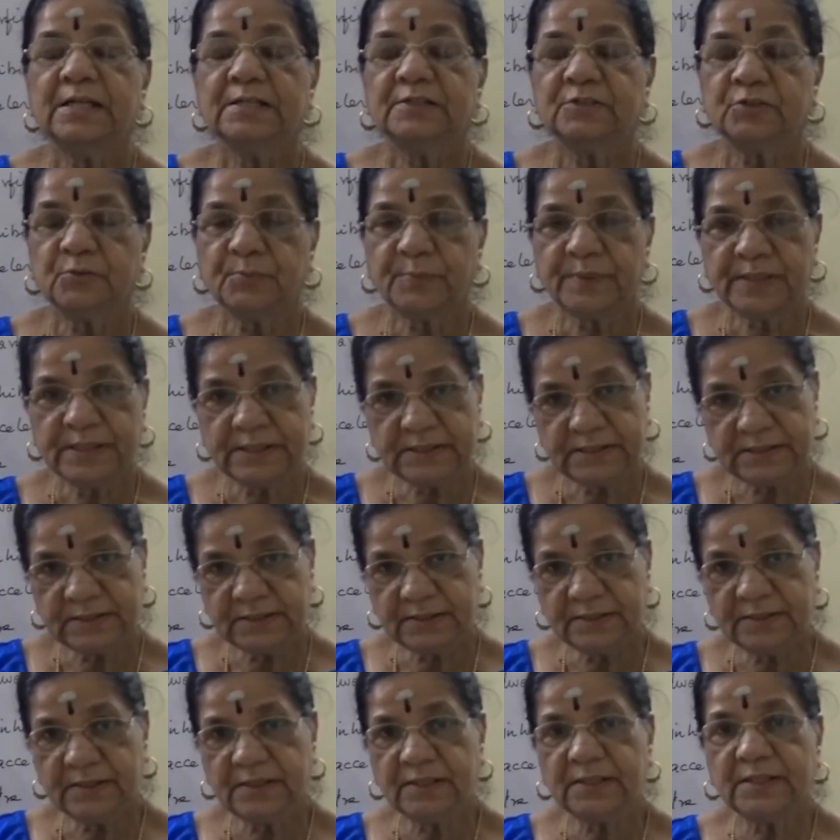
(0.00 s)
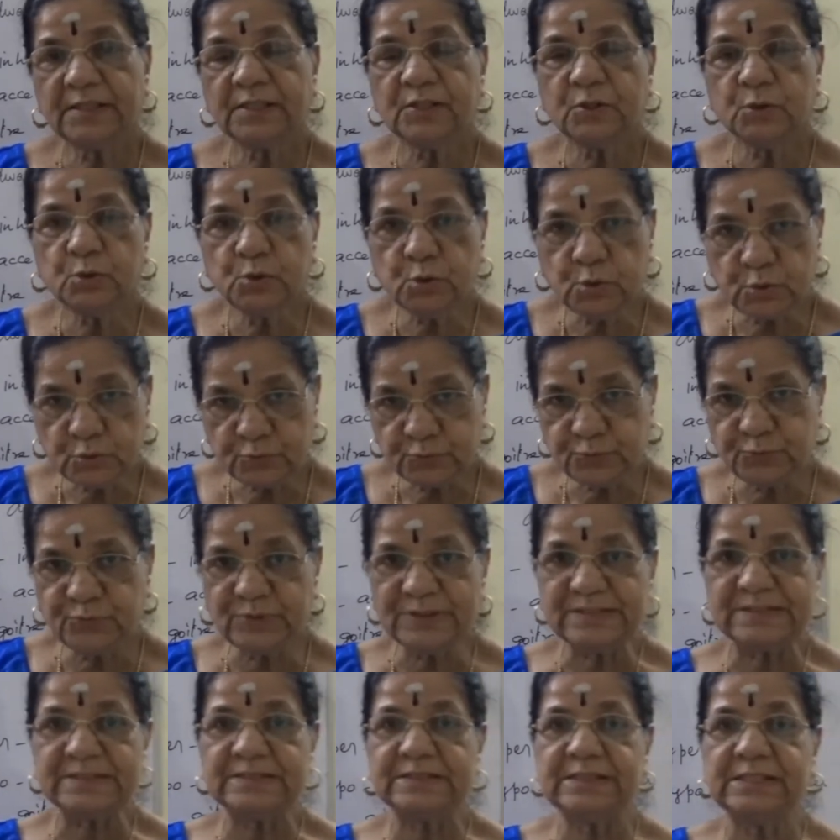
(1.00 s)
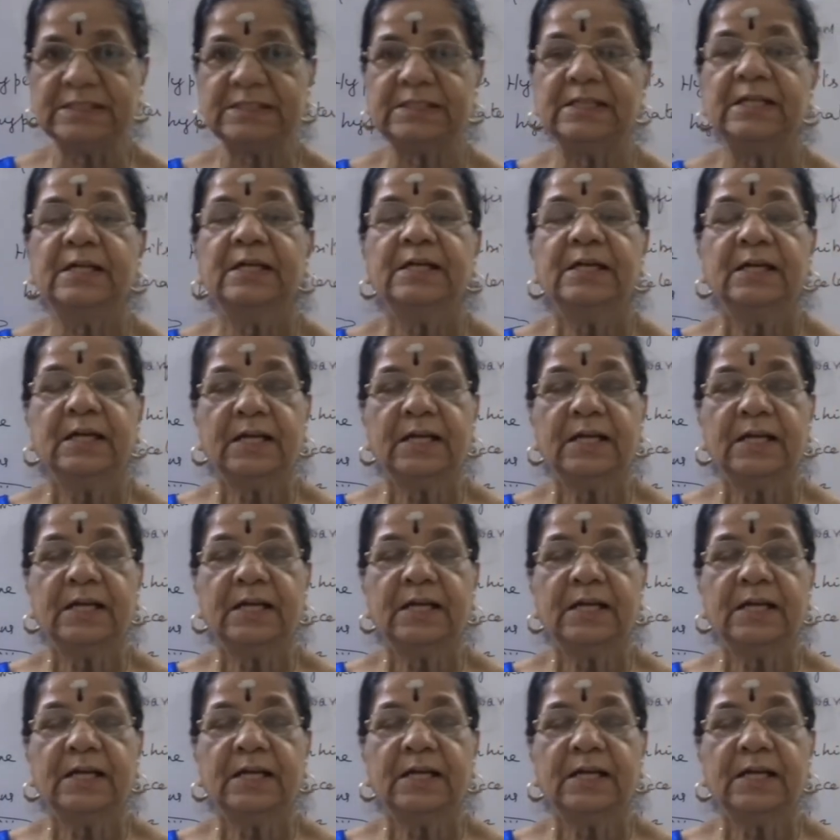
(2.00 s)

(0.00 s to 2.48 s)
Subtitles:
to maintain a good physique,